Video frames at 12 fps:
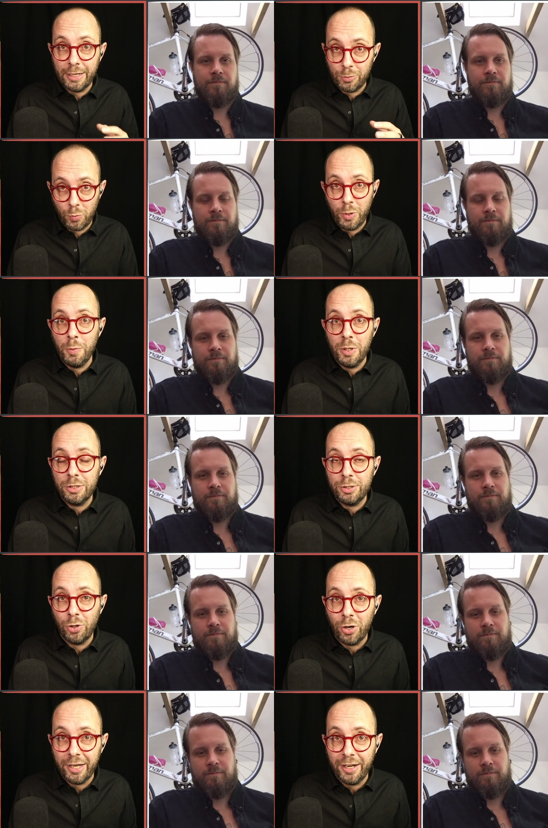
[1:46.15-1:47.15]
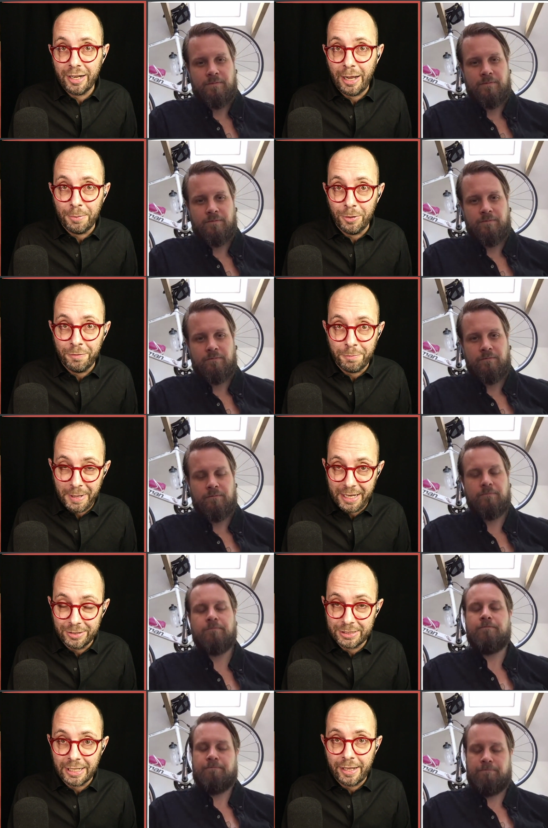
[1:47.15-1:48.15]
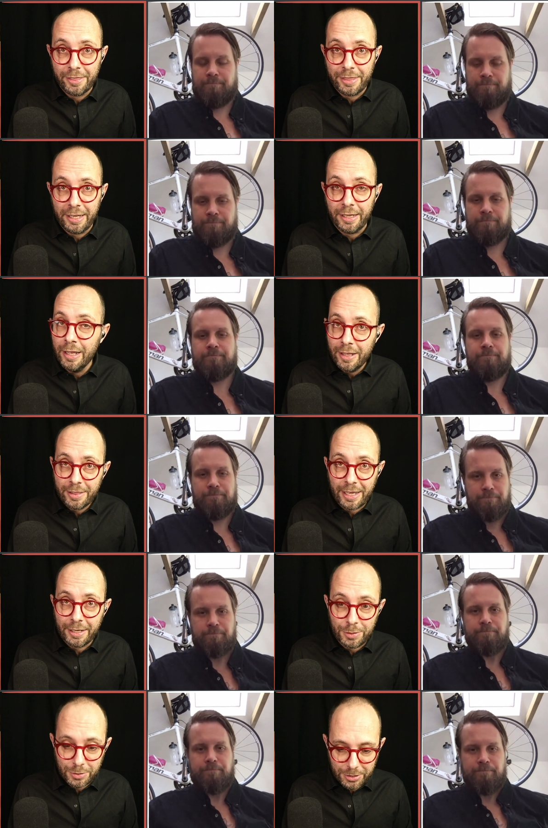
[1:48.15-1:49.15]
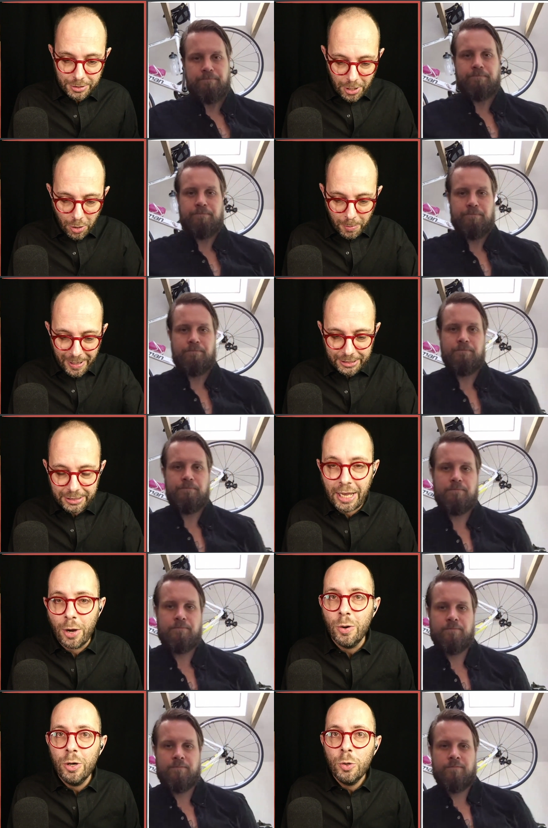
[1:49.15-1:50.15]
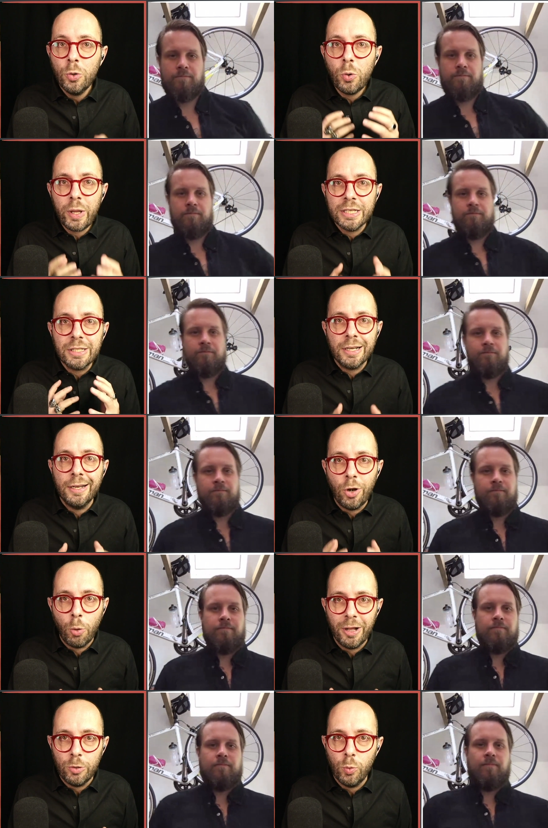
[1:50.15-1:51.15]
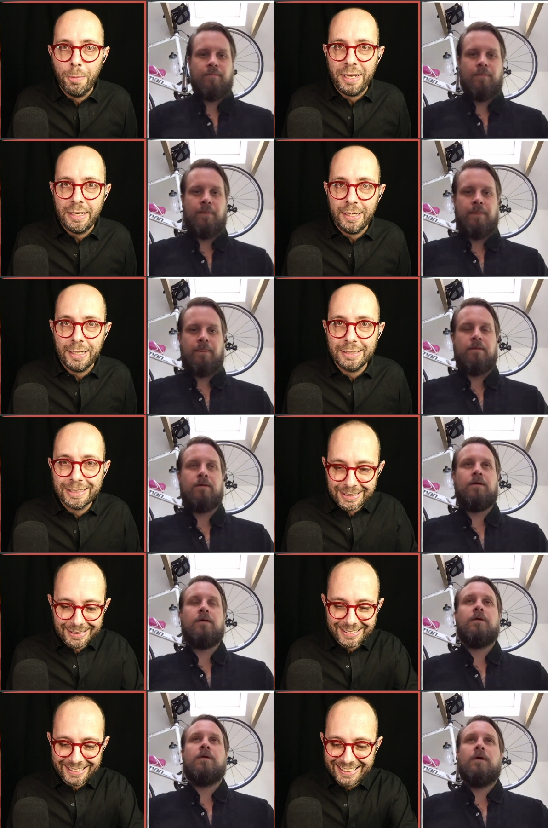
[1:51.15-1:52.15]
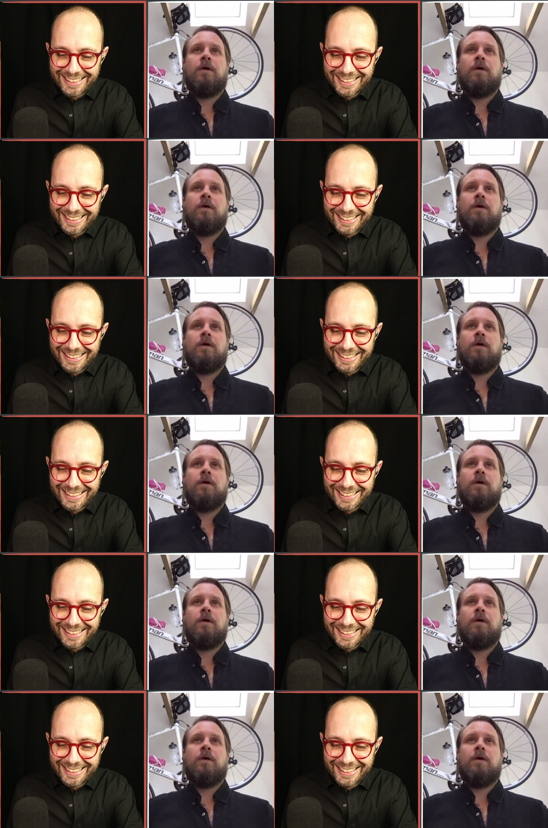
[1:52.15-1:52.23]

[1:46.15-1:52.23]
Speaker 1: that we will talk in a couple of minutes, I think. Thank you so much. So, who is Global Web Index?